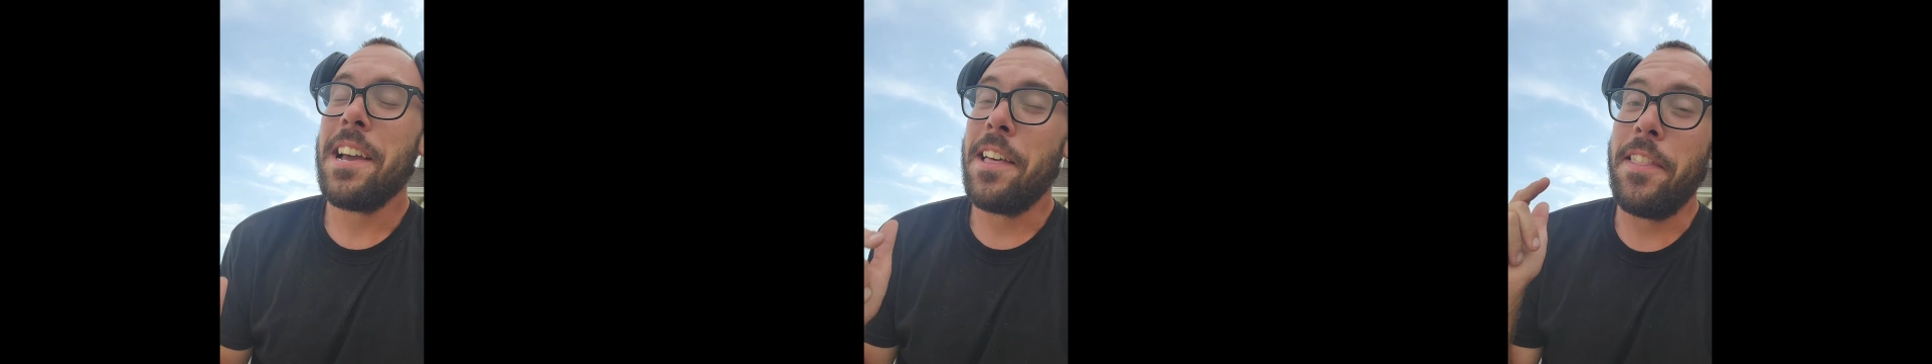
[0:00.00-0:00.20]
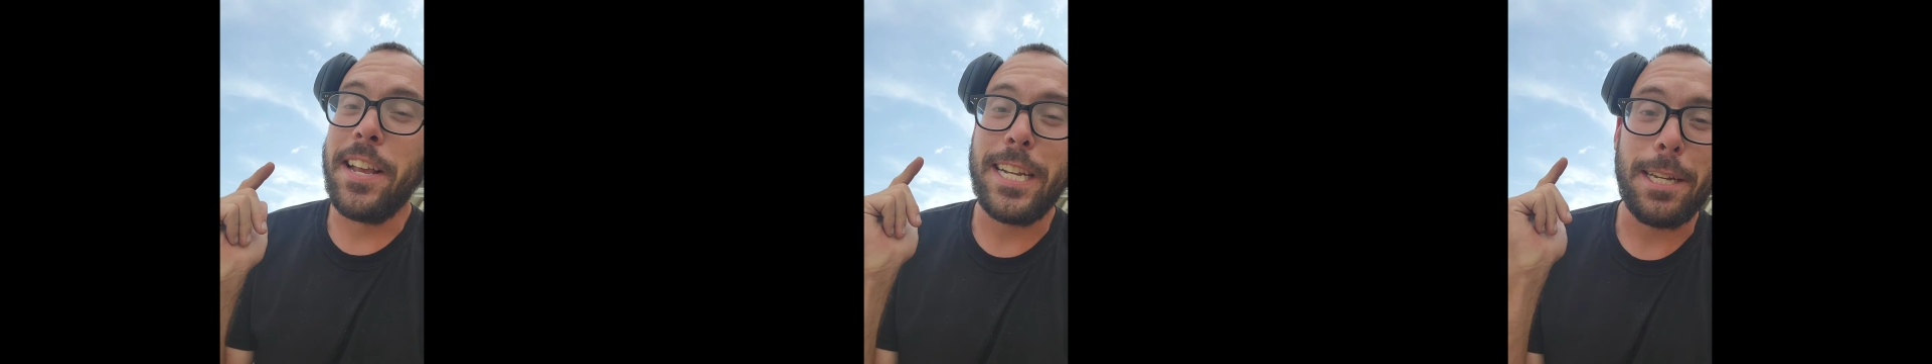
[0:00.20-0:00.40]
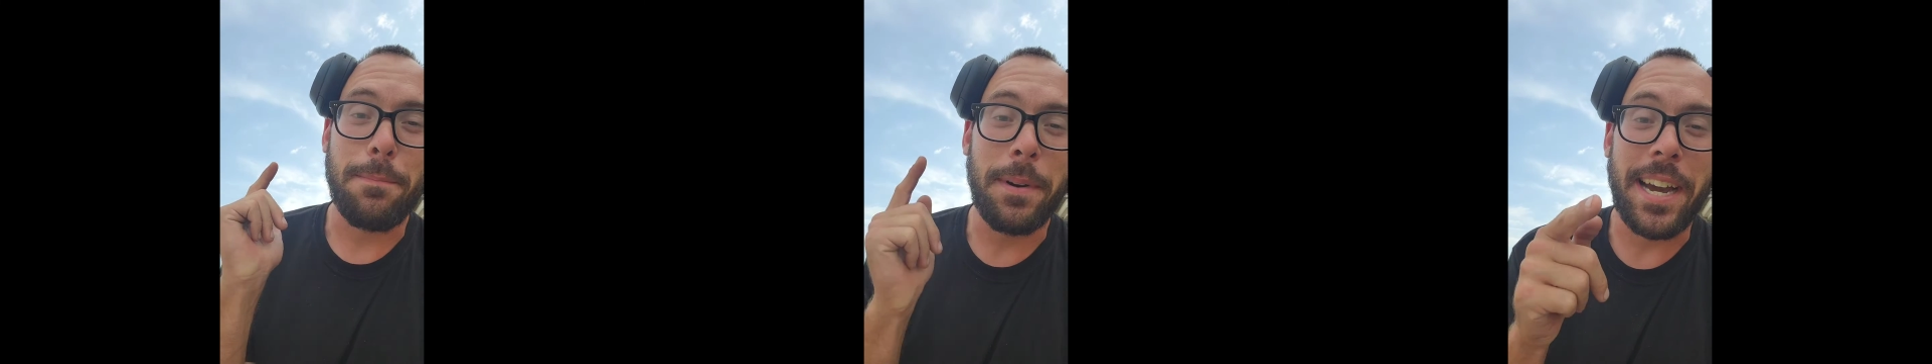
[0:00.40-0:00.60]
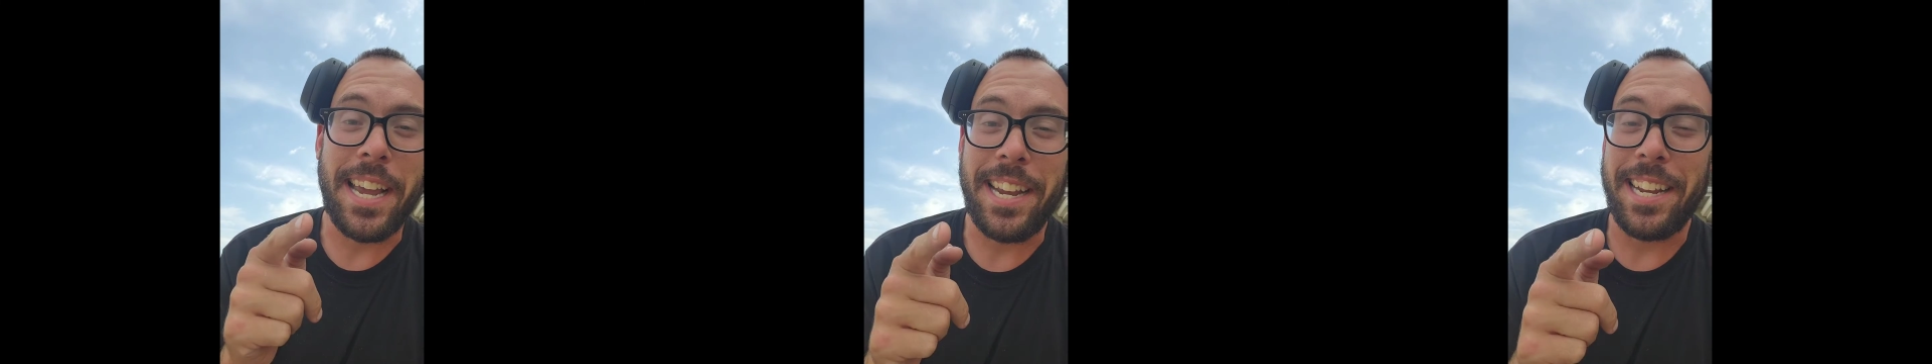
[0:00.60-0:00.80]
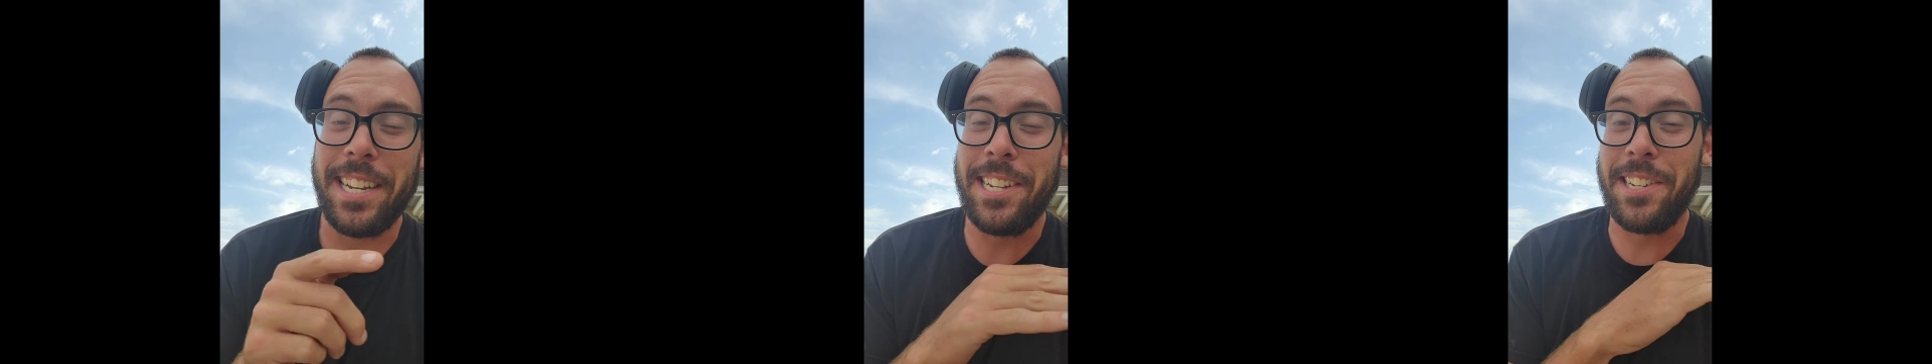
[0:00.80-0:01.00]
This
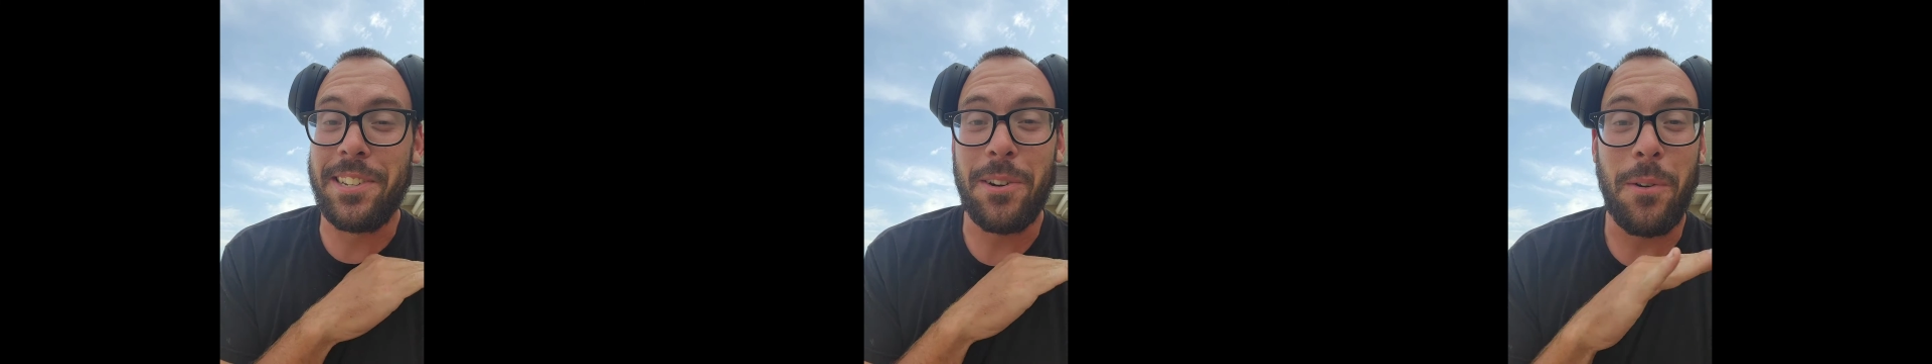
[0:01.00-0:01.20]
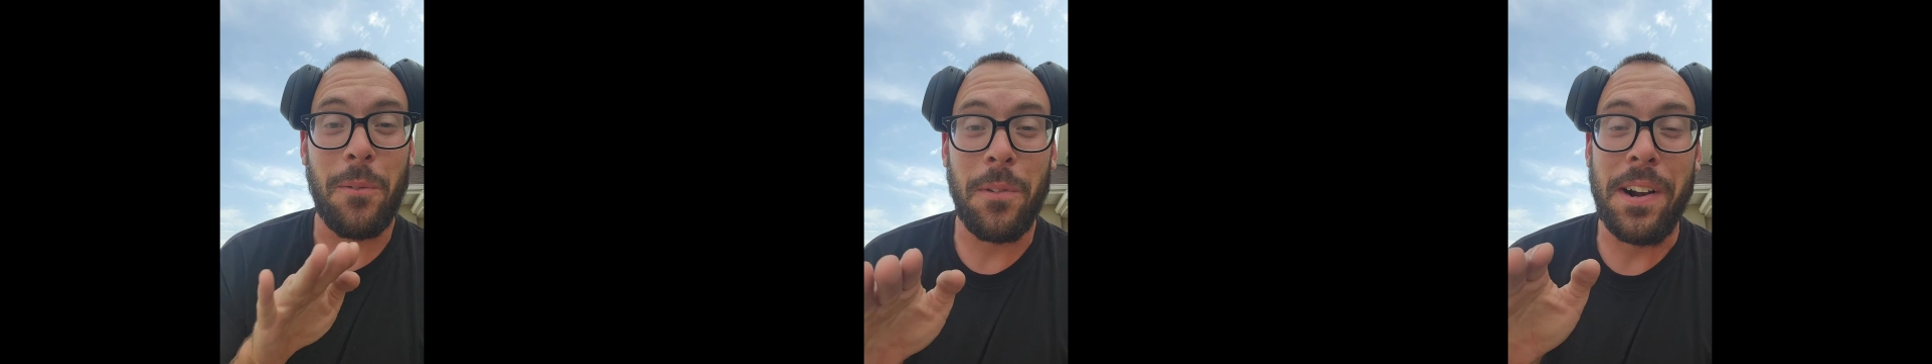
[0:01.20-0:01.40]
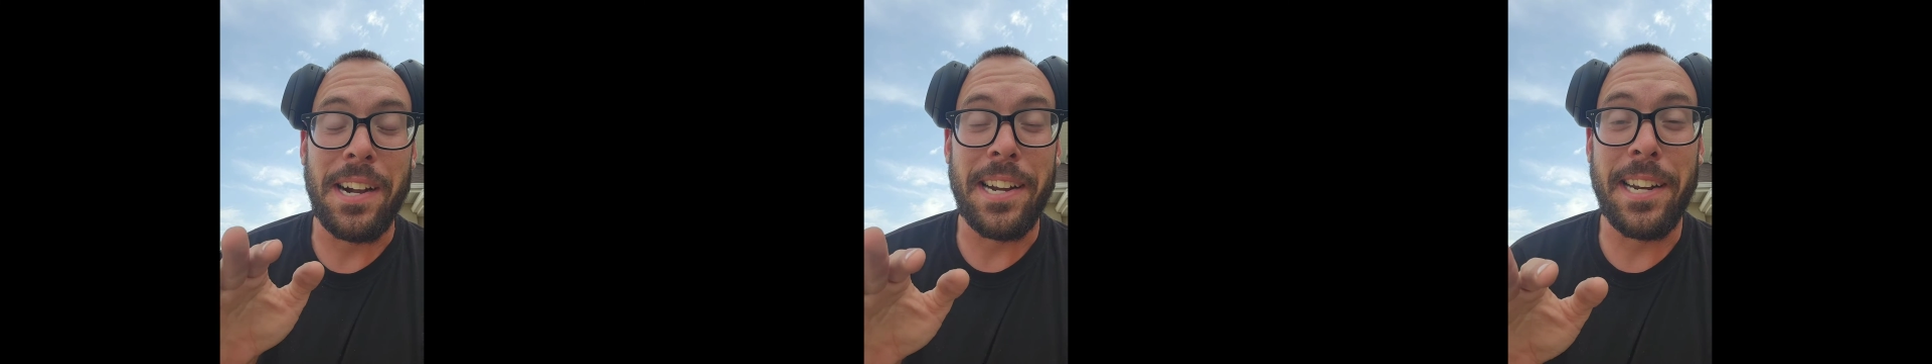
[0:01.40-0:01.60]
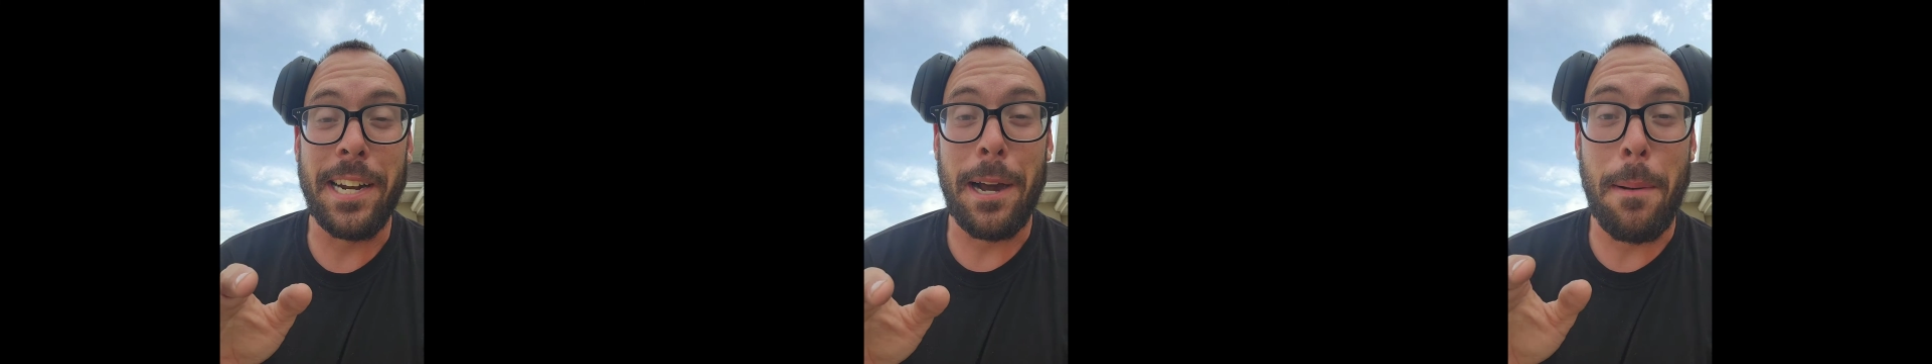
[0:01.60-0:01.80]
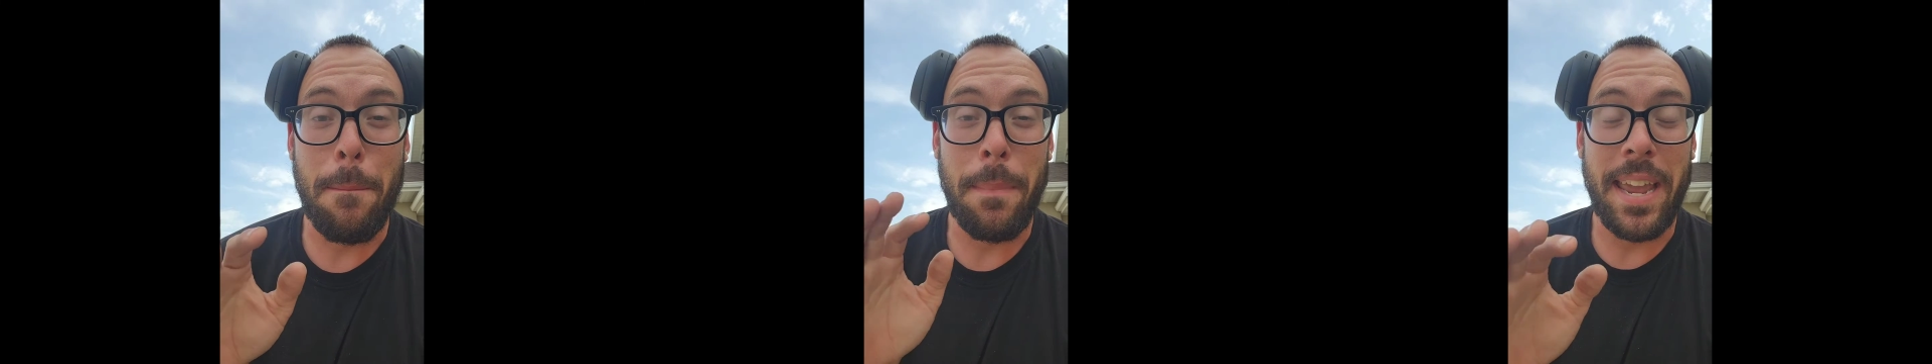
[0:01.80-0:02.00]
bike is running
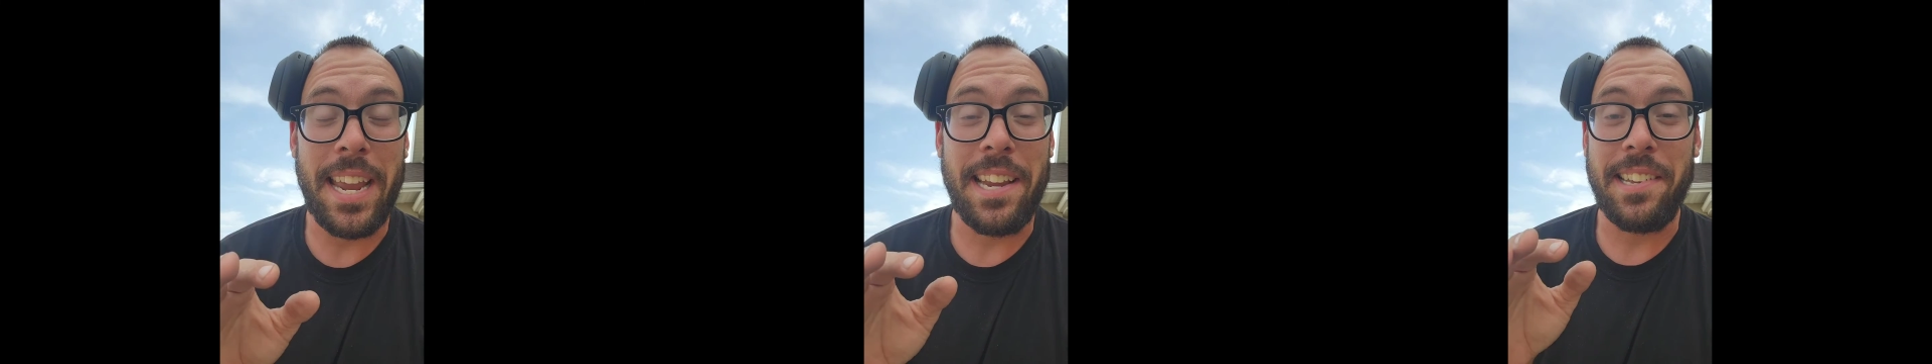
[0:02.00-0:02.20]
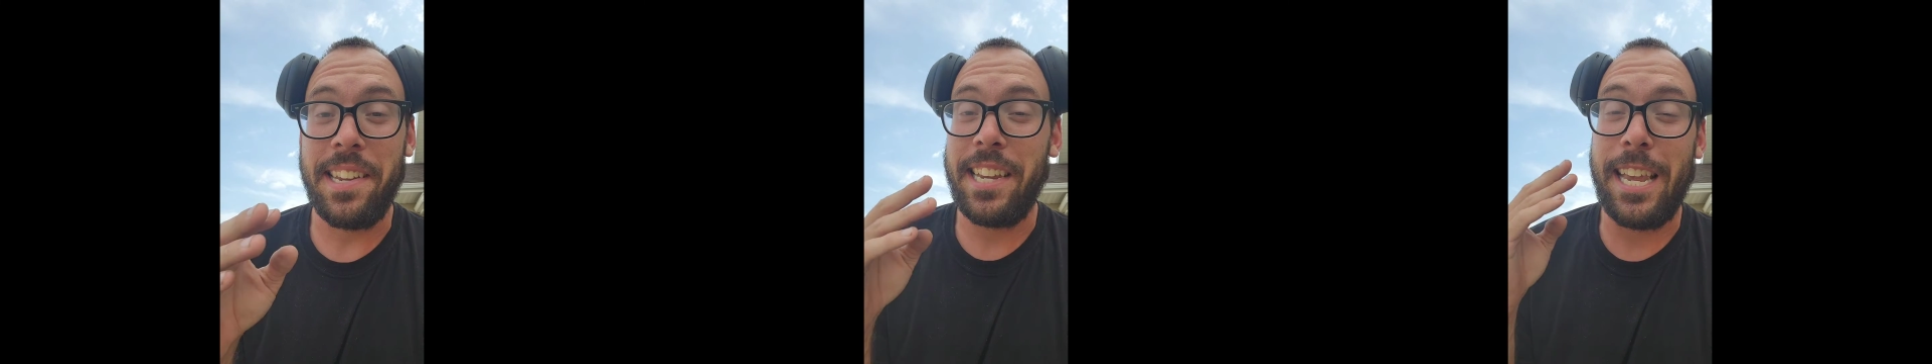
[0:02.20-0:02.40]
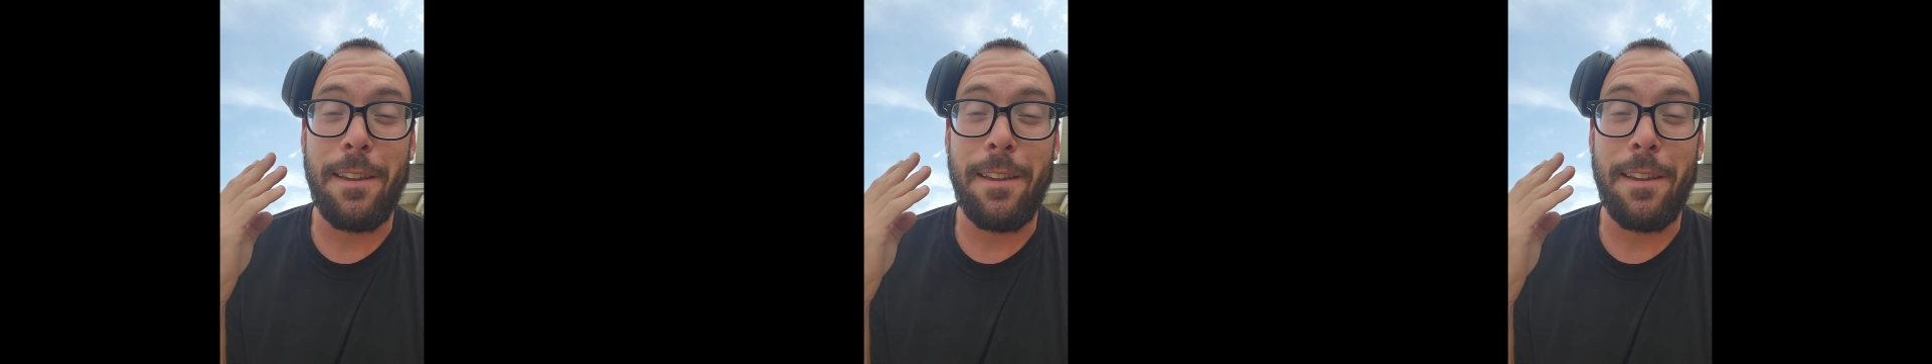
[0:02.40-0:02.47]
amazing.